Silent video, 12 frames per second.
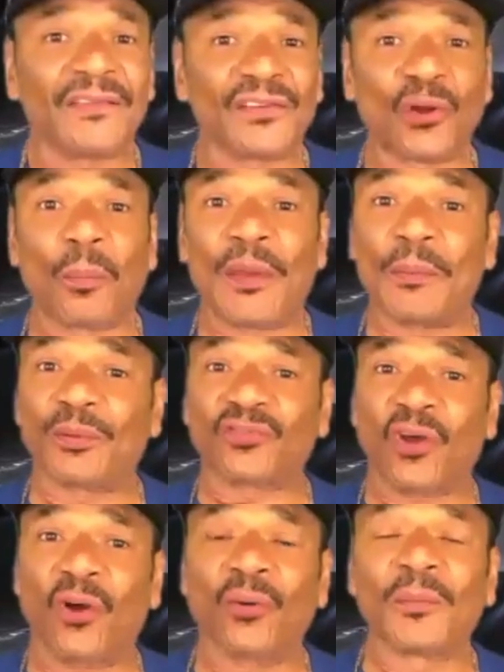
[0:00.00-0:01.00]
even though people
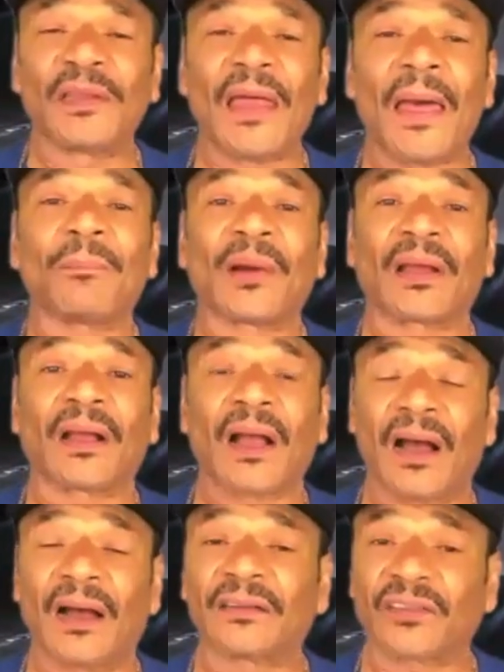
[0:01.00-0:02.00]
told me that, but
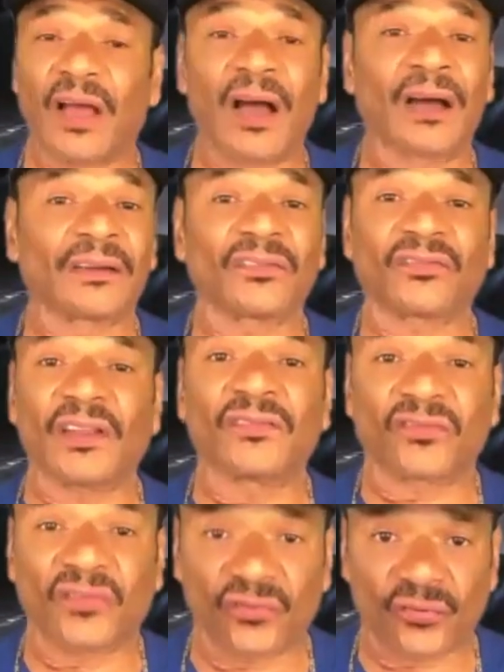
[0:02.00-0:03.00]
God's honest,
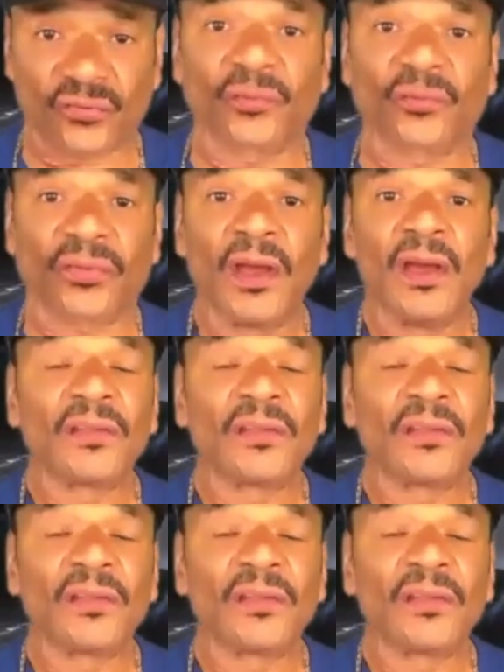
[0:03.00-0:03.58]
it's the truth.